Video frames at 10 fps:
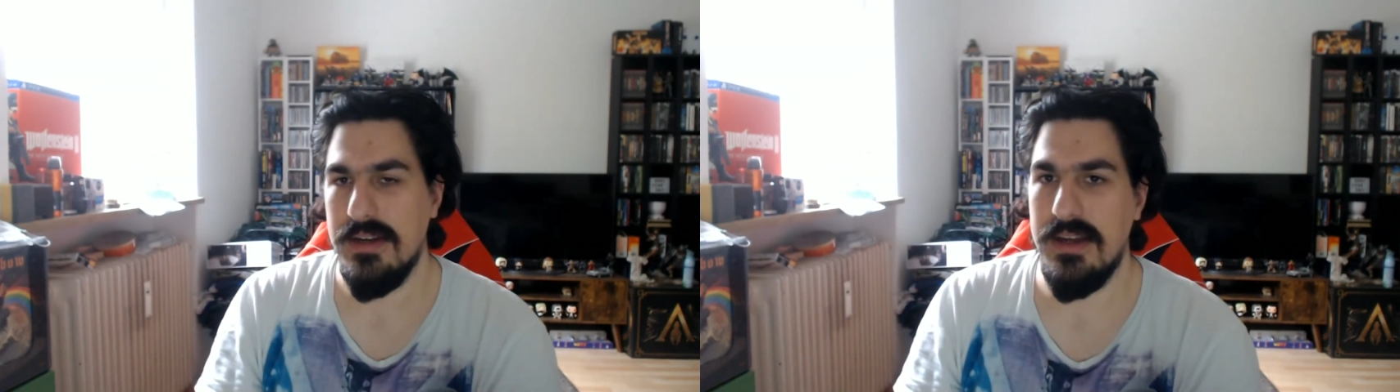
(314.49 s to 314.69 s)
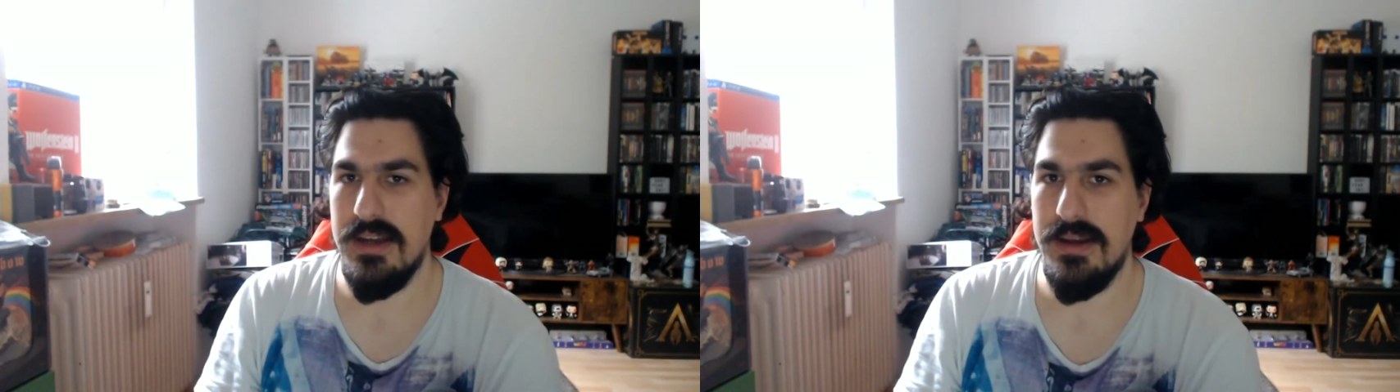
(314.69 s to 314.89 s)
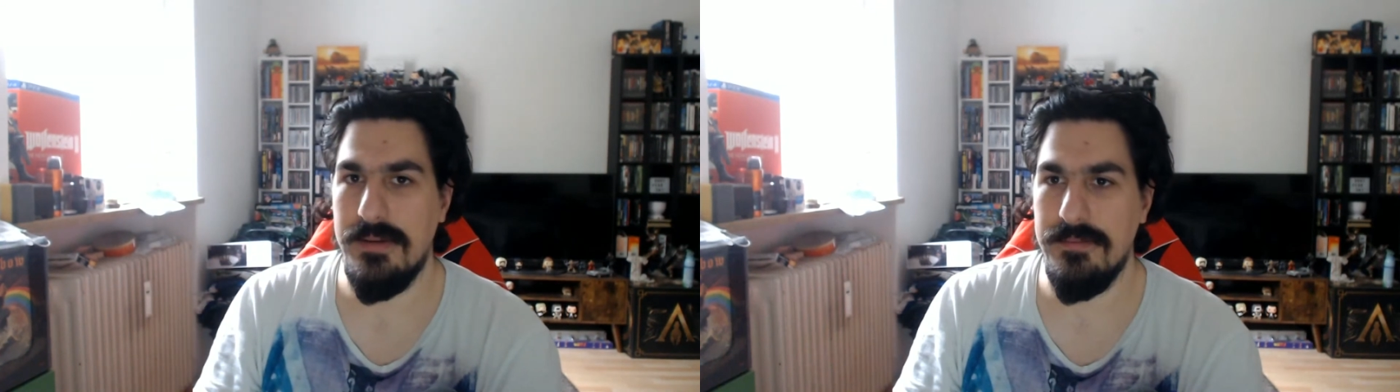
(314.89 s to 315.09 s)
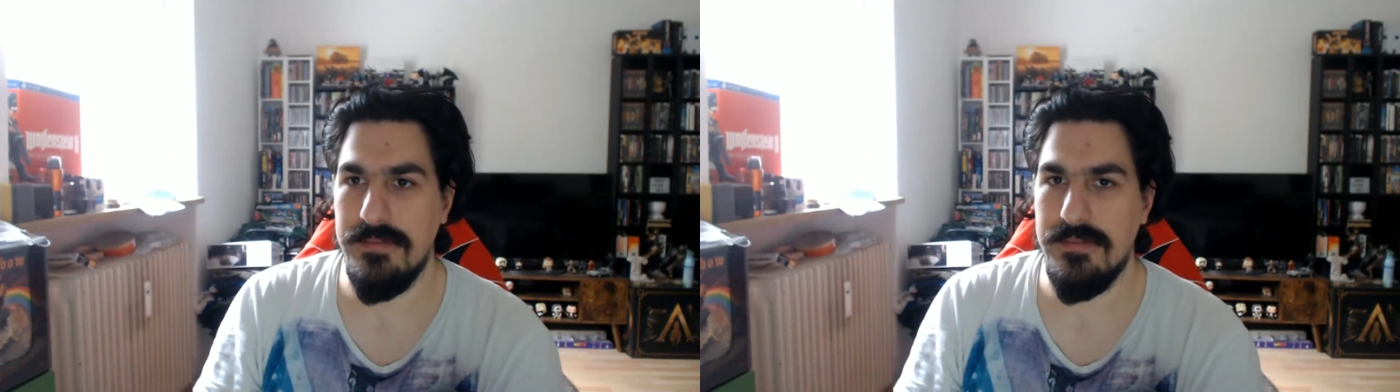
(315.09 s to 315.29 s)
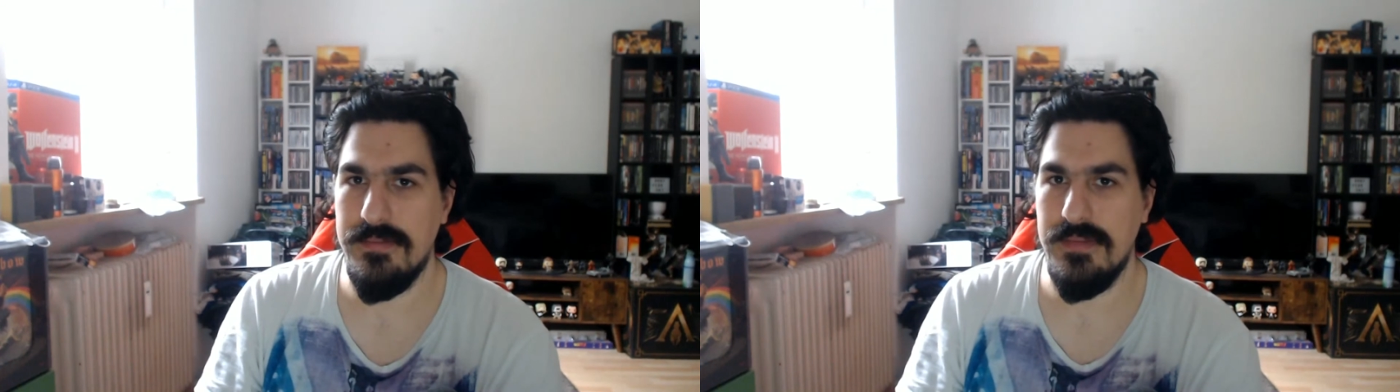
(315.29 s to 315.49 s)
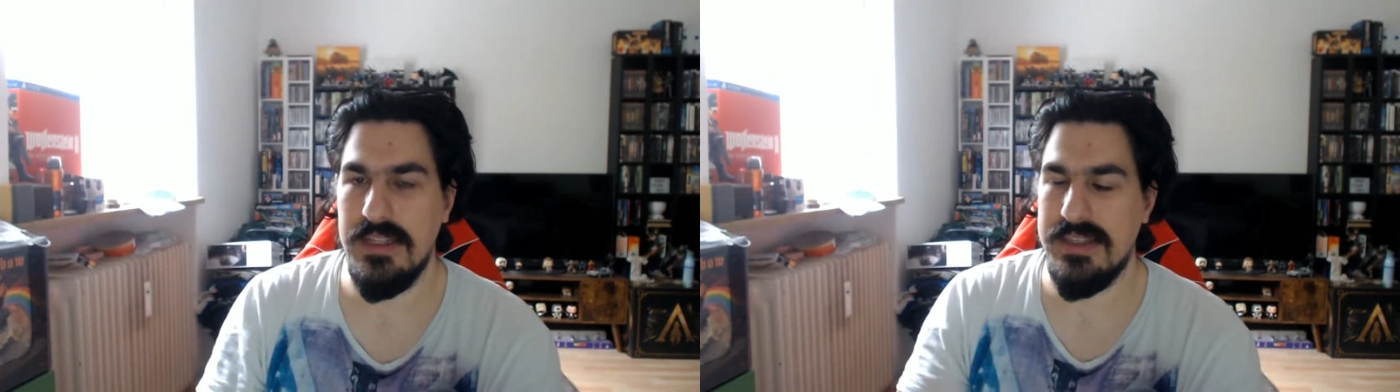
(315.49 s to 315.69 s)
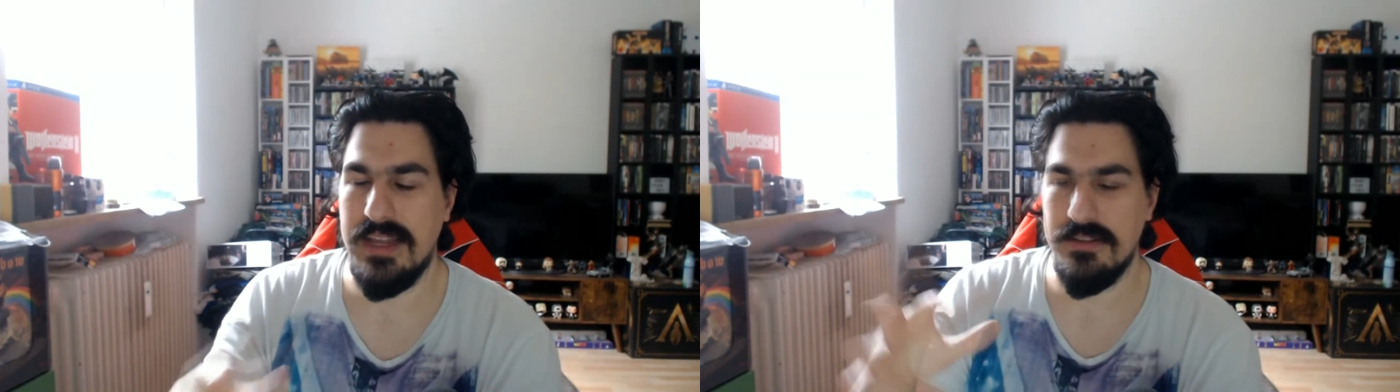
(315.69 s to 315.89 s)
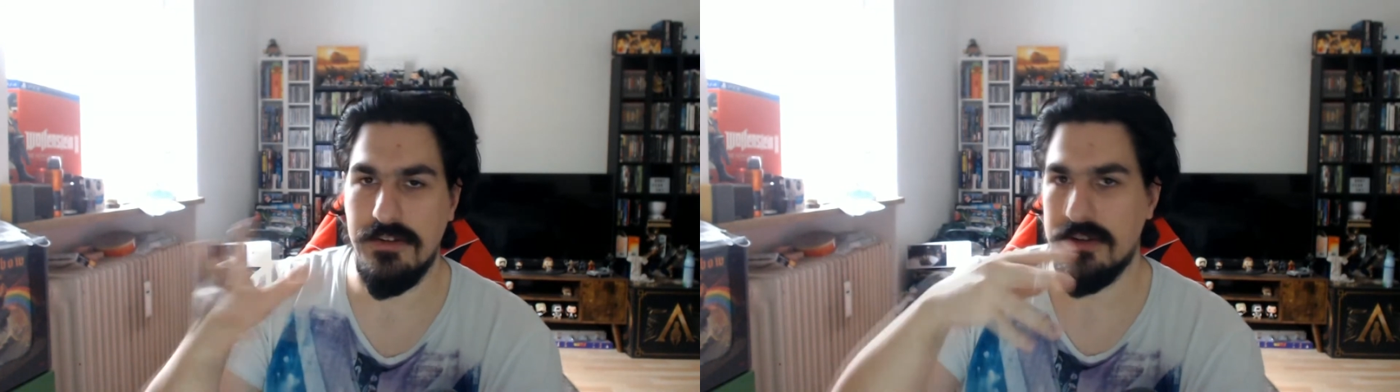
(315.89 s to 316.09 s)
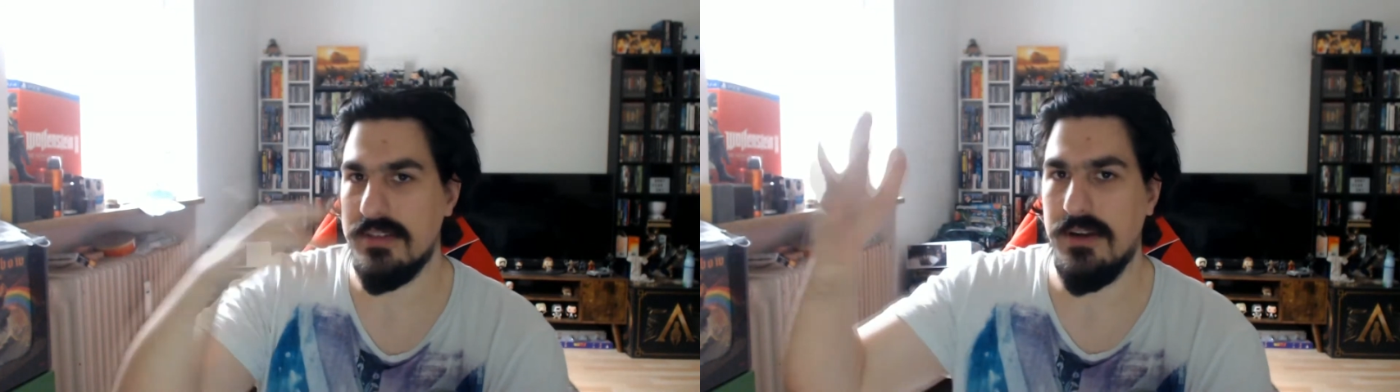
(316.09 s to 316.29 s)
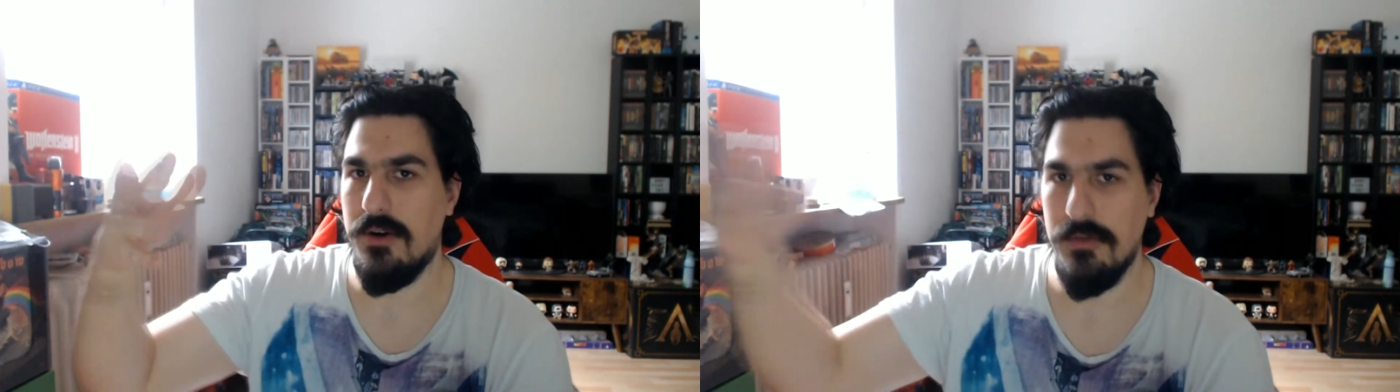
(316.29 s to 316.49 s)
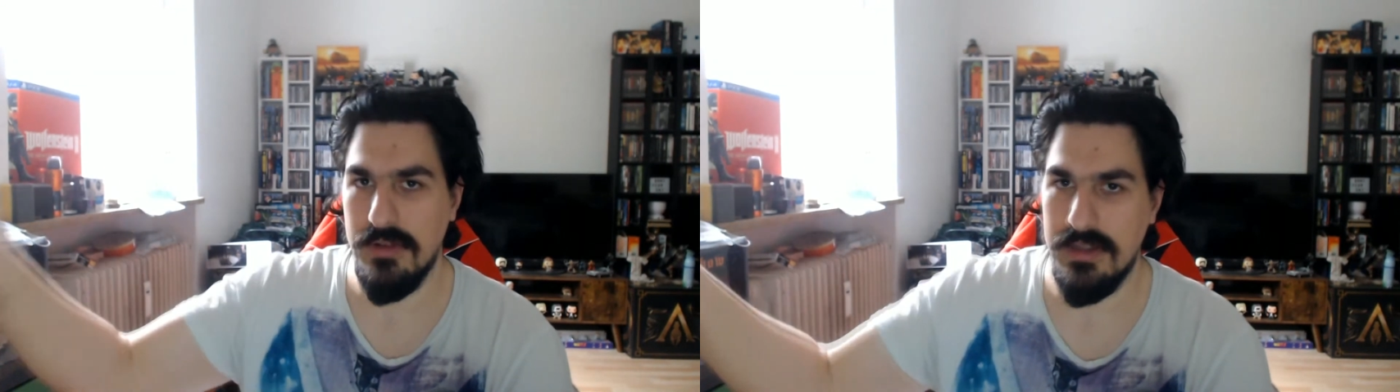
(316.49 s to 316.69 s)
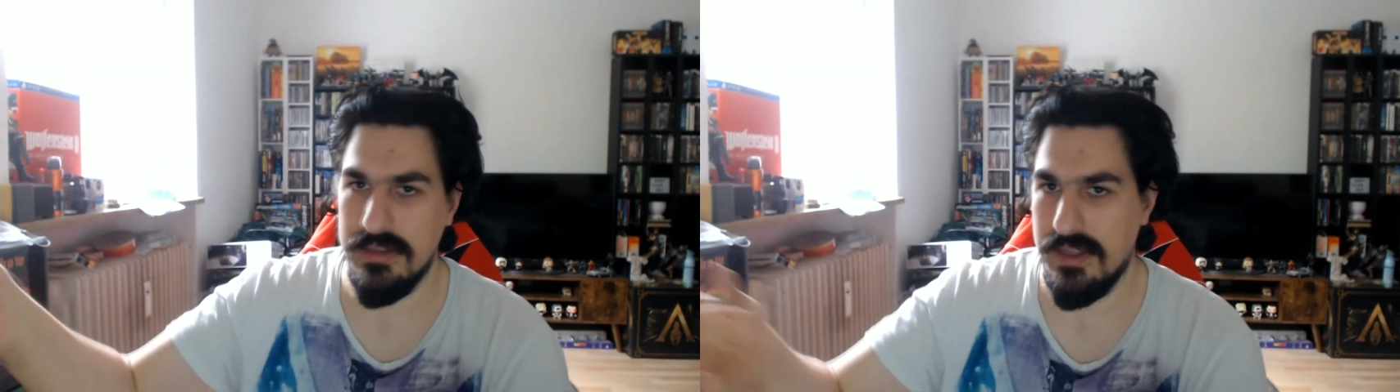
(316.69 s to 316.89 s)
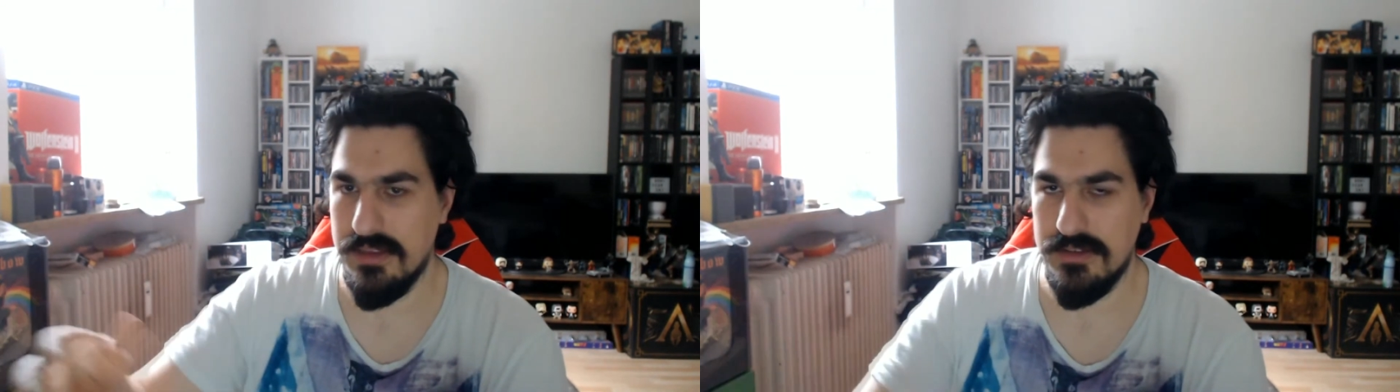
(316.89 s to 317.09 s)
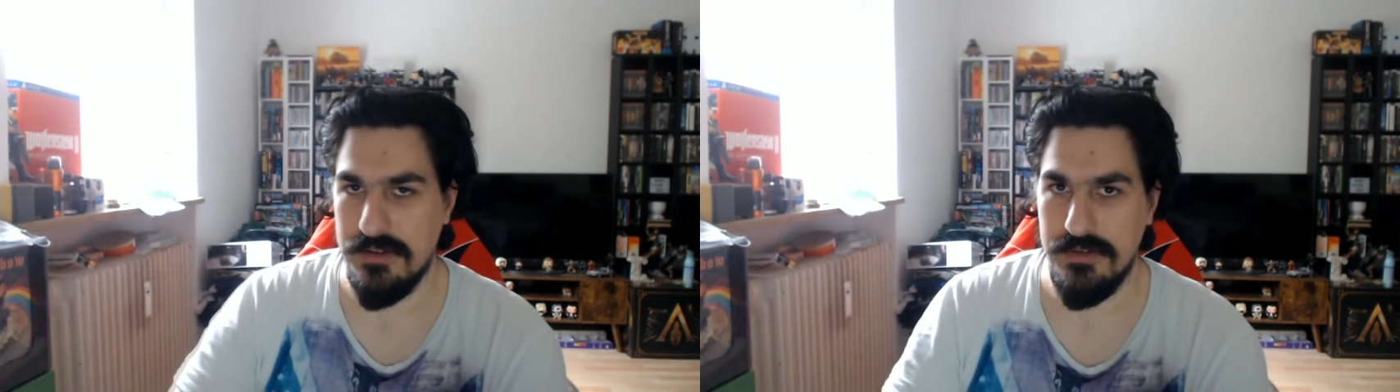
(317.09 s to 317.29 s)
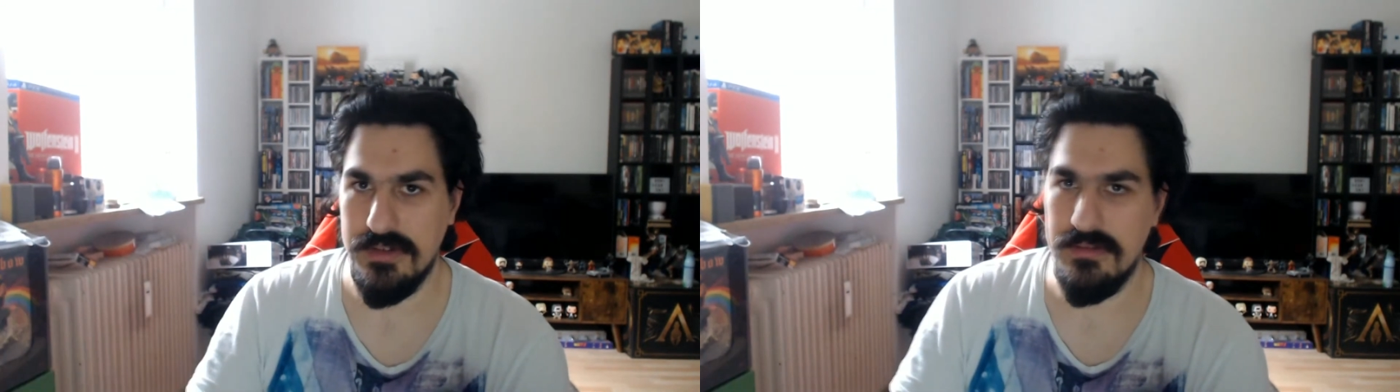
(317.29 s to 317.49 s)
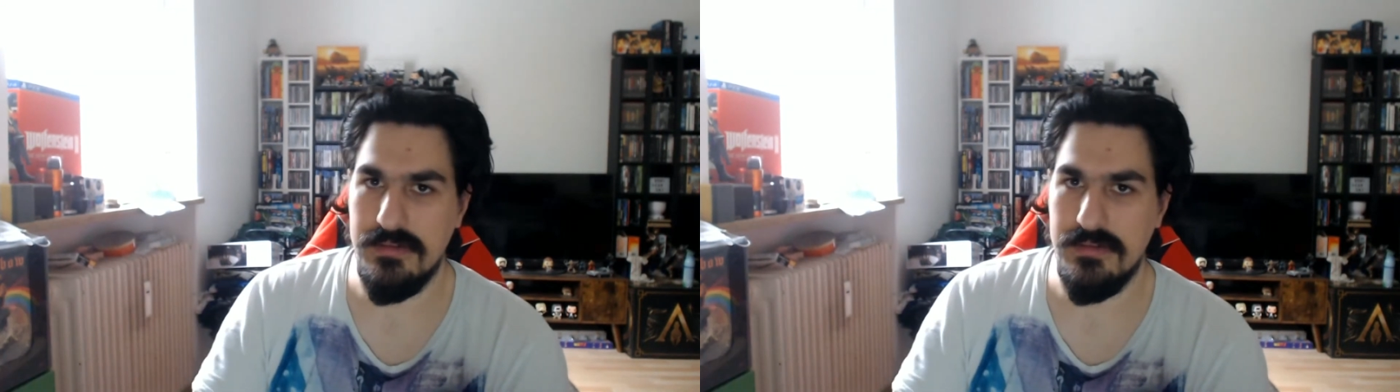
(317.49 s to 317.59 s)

And Dunkirk is a whole another story.